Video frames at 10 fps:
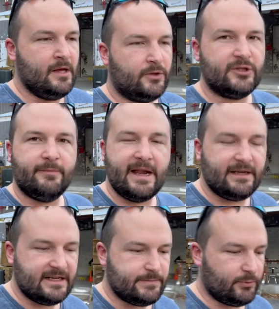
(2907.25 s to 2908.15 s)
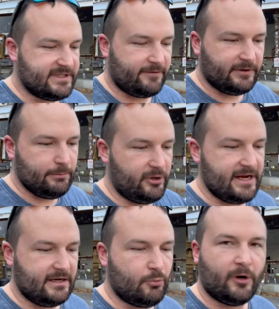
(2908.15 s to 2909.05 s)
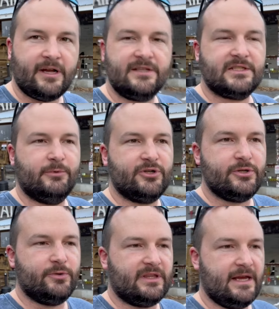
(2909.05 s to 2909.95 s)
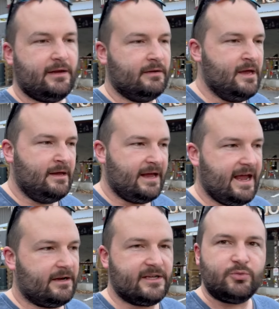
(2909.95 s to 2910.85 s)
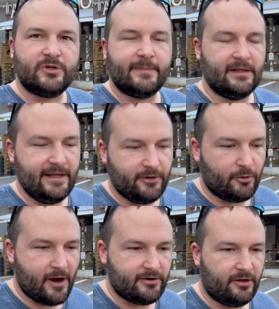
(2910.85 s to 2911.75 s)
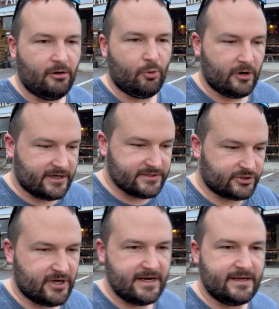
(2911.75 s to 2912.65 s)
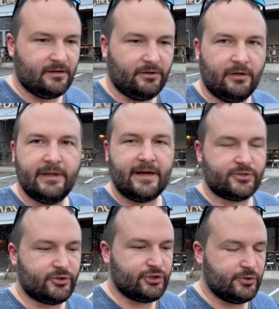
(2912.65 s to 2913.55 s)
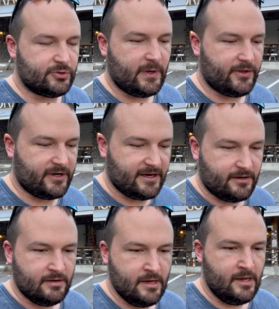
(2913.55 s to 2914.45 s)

those amenities definitely bring in more customers you would think and customers might linger around a little more because they're trying to get a little extra juice while they're here